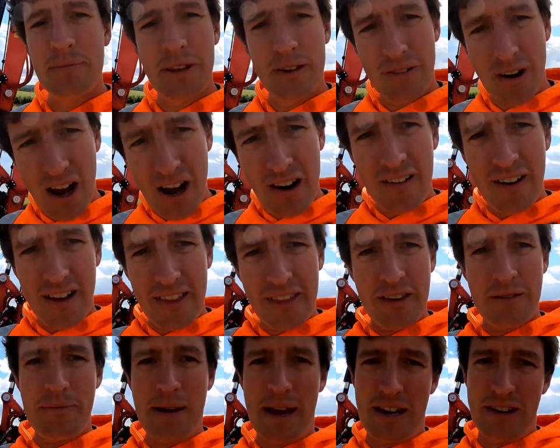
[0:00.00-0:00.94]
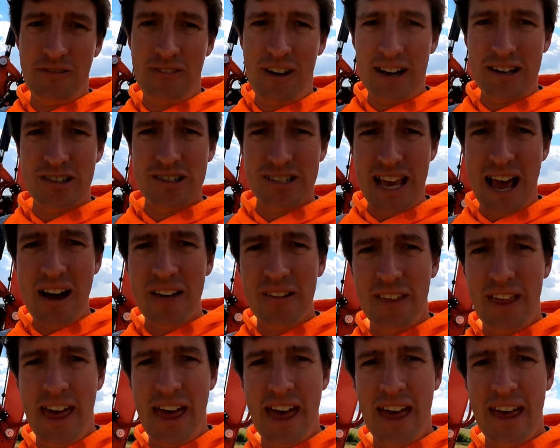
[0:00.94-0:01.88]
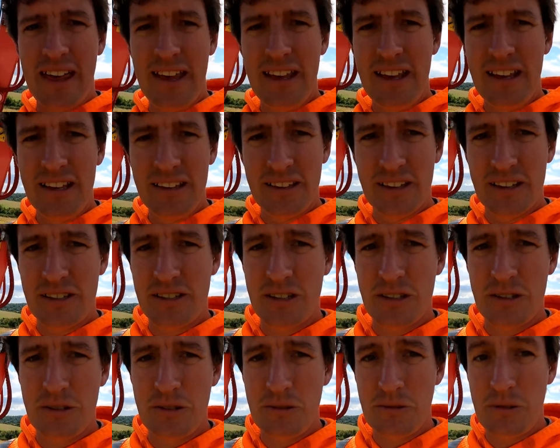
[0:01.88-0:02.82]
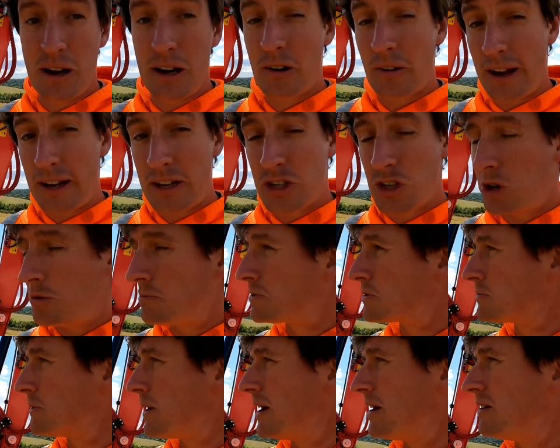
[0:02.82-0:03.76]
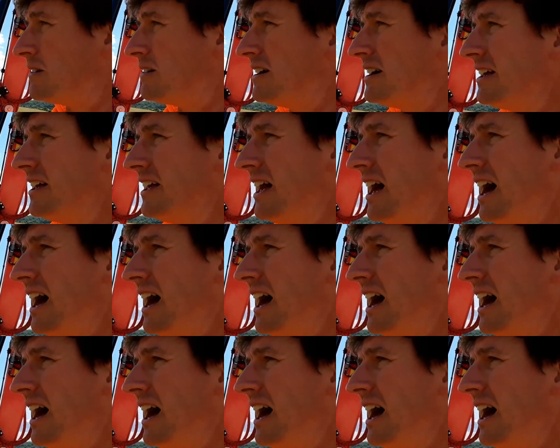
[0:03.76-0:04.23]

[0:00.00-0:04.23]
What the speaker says: There are other manufacturers out there that do a great job as well.